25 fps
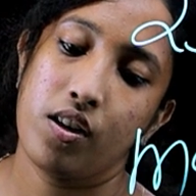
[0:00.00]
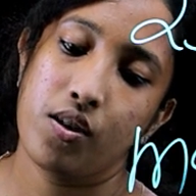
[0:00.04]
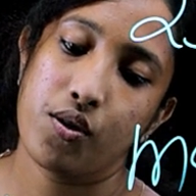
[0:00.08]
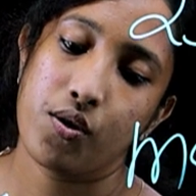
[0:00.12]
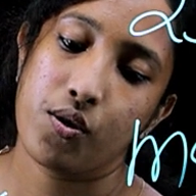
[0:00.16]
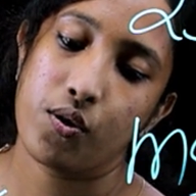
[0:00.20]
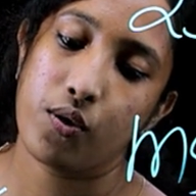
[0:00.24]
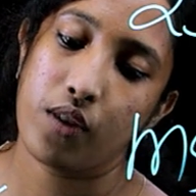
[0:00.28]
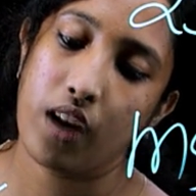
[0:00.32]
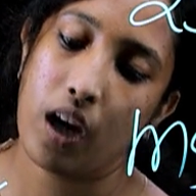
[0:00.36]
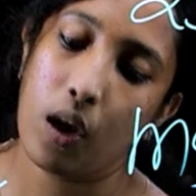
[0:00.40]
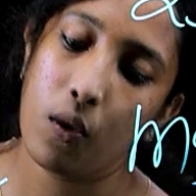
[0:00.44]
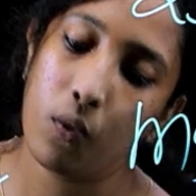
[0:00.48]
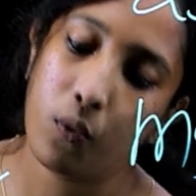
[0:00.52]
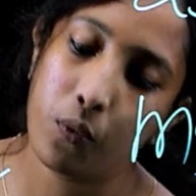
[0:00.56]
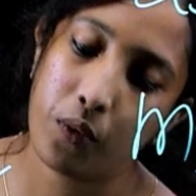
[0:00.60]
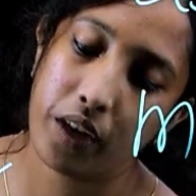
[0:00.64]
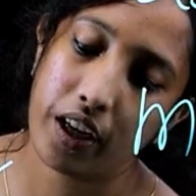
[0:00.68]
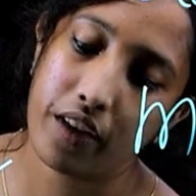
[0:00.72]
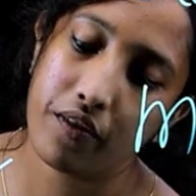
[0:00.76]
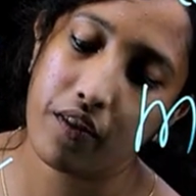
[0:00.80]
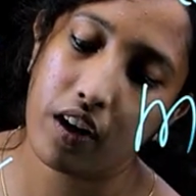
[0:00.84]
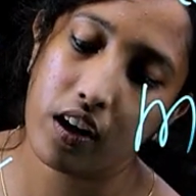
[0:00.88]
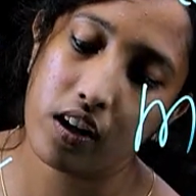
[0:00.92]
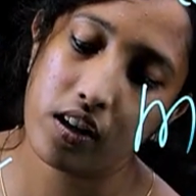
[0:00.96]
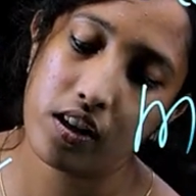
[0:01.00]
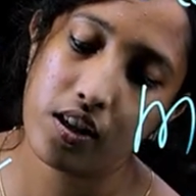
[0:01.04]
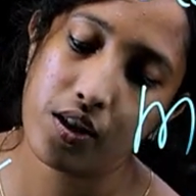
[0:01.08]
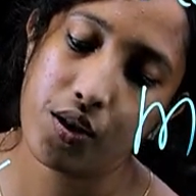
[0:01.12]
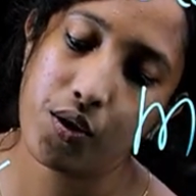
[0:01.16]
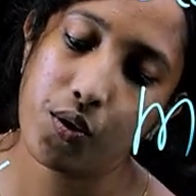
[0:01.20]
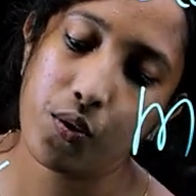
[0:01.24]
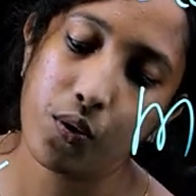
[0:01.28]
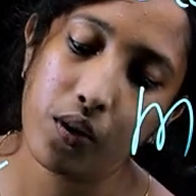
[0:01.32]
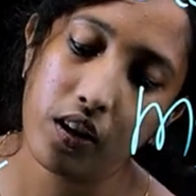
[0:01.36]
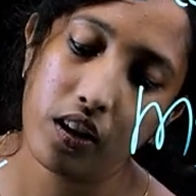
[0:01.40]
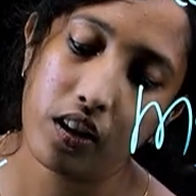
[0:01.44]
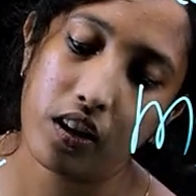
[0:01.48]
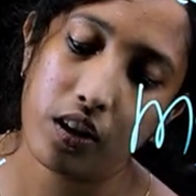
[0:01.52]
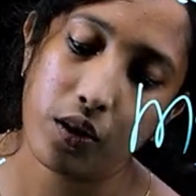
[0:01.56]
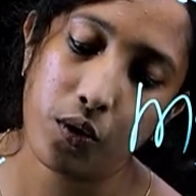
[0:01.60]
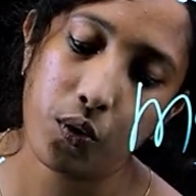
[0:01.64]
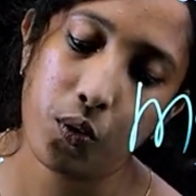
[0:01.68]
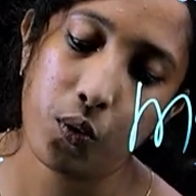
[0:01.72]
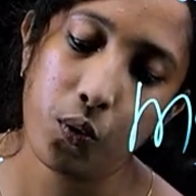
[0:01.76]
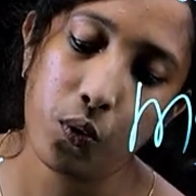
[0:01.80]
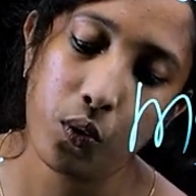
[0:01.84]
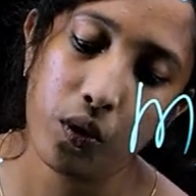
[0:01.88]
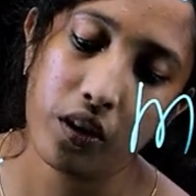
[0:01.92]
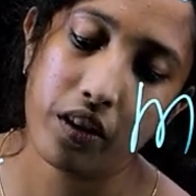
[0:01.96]
So, now we have understood the
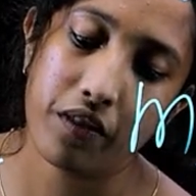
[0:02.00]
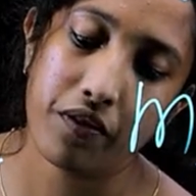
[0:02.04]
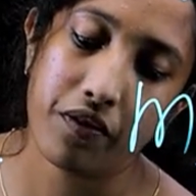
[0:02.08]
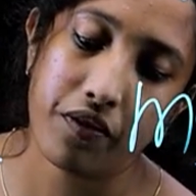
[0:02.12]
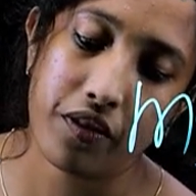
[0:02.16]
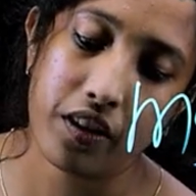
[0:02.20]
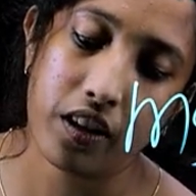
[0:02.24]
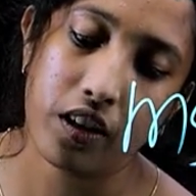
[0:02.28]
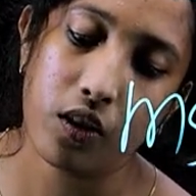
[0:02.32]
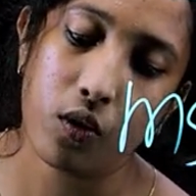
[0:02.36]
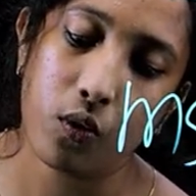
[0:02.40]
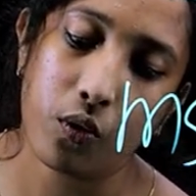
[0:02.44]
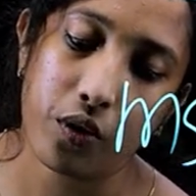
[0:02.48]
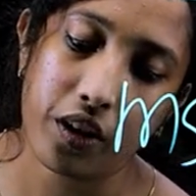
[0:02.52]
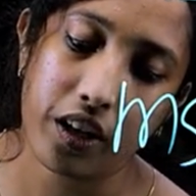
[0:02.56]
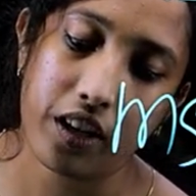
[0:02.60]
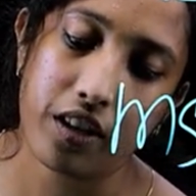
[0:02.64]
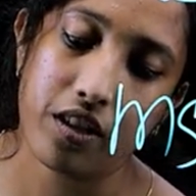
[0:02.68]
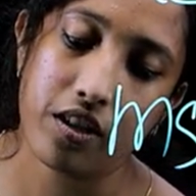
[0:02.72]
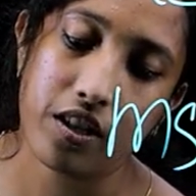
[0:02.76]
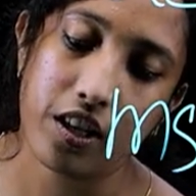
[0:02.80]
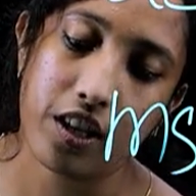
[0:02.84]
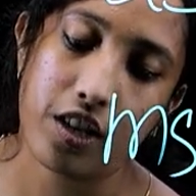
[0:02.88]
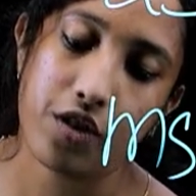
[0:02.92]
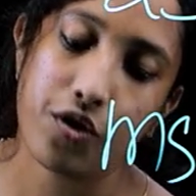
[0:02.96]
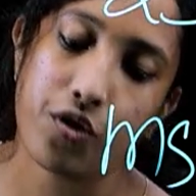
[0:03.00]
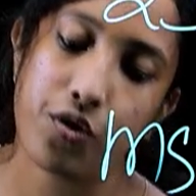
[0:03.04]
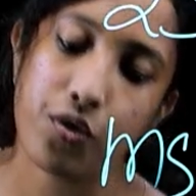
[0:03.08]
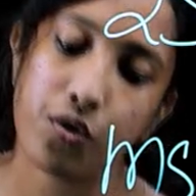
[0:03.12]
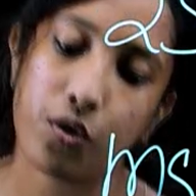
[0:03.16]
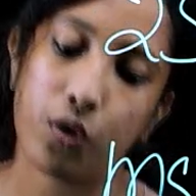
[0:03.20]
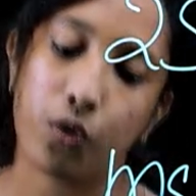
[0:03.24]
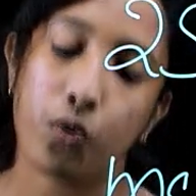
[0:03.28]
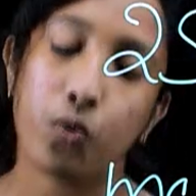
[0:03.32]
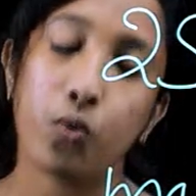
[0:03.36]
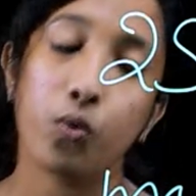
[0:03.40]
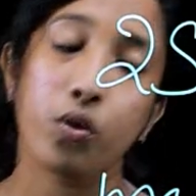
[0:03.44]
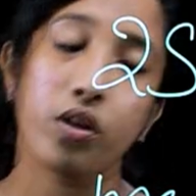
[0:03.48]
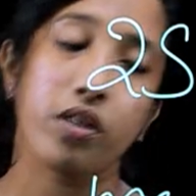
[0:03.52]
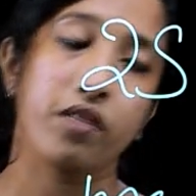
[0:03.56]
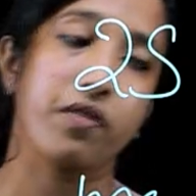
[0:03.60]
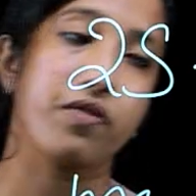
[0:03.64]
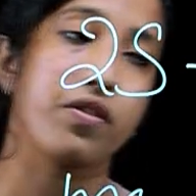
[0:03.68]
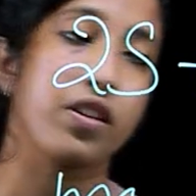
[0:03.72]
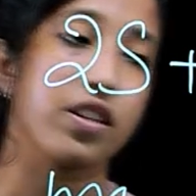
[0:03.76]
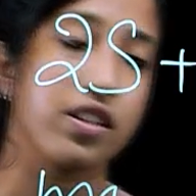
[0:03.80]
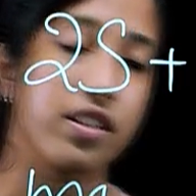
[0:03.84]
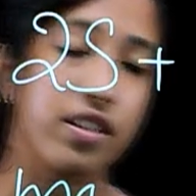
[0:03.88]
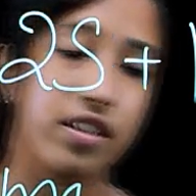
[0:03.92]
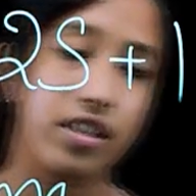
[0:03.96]
two different orientations or two
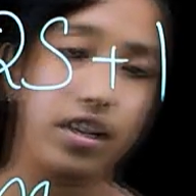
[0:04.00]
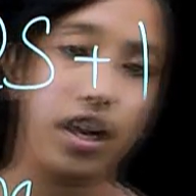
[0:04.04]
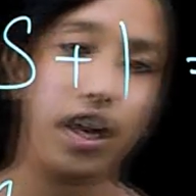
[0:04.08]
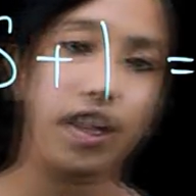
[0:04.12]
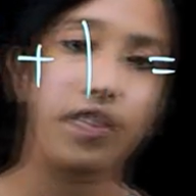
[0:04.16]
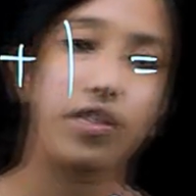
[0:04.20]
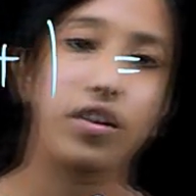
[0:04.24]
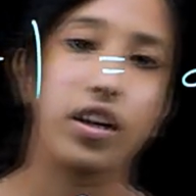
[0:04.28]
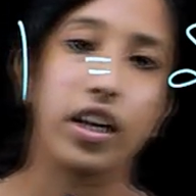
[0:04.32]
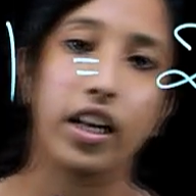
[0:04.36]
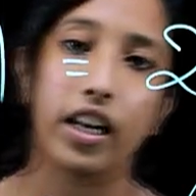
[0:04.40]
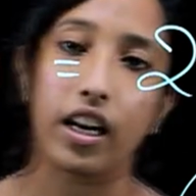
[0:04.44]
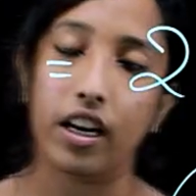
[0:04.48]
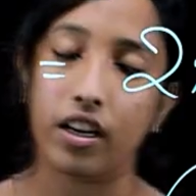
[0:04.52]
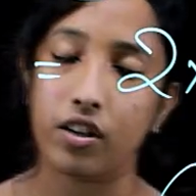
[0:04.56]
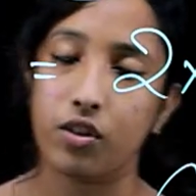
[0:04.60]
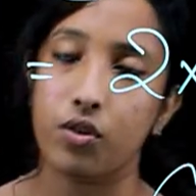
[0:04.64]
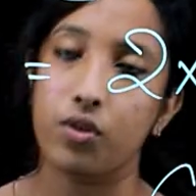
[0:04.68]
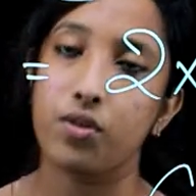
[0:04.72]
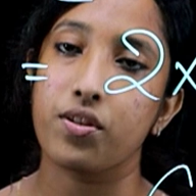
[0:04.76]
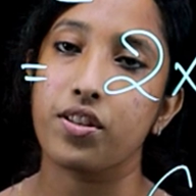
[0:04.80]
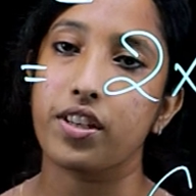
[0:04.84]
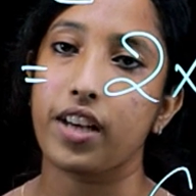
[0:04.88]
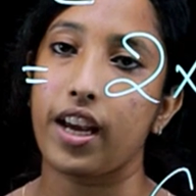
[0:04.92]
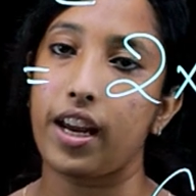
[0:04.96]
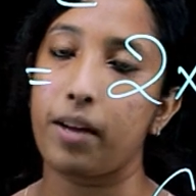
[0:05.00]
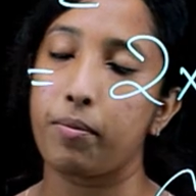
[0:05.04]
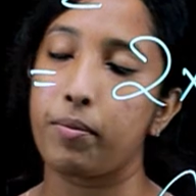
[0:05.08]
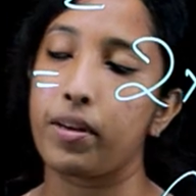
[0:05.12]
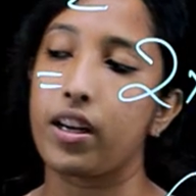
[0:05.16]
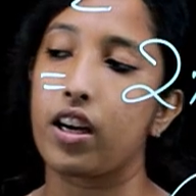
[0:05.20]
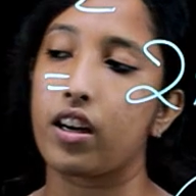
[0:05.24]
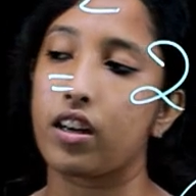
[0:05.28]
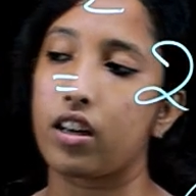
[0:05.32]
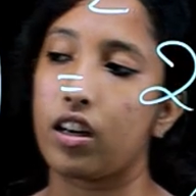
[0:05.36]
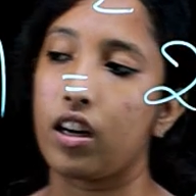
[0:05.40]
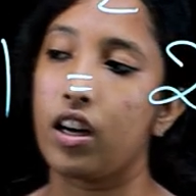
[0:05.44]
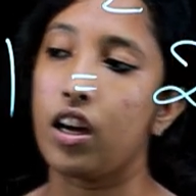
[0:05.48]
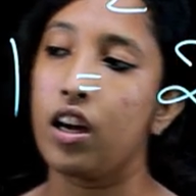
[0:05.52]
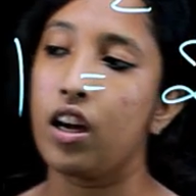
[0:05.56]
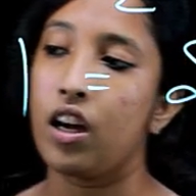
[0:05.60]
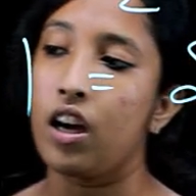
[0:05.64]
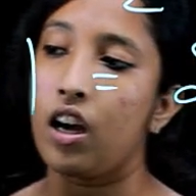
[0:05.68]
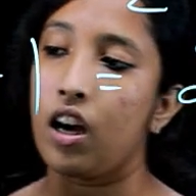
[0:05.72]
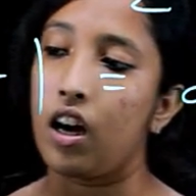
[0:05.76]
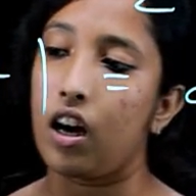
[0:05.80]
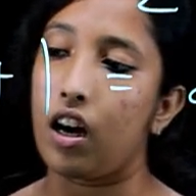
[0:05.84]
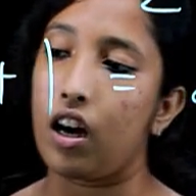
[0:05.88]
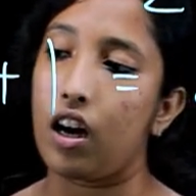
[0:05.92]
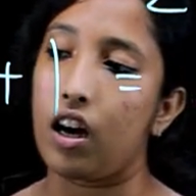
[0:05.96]
different states the electrons can be
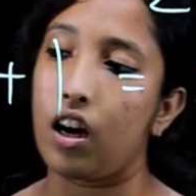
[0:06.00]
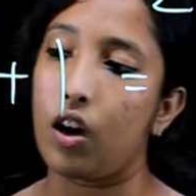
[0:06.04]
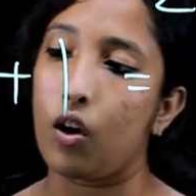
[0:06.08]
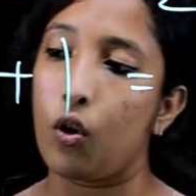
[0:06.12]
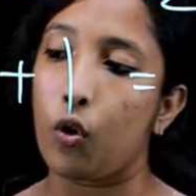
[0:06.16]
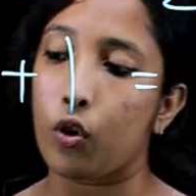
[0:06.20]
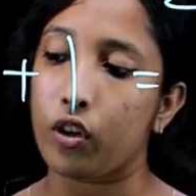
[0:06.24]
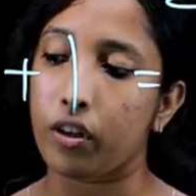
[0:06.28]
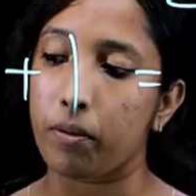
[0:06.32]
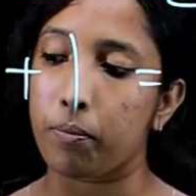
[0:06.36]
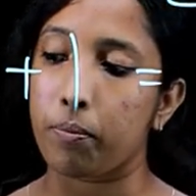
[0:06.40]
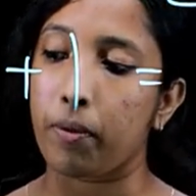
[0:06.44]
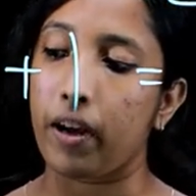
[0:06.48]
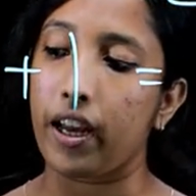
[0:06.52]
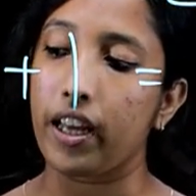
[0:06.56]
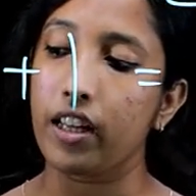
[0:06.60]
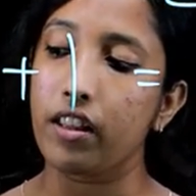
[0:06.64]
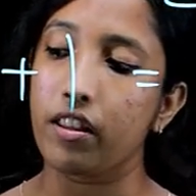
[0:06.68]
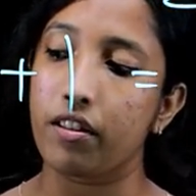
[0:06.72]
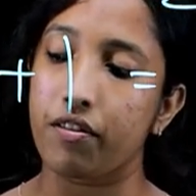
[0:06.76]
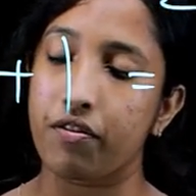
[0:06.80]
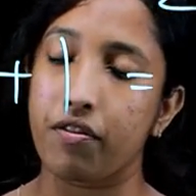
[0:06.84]
occupying.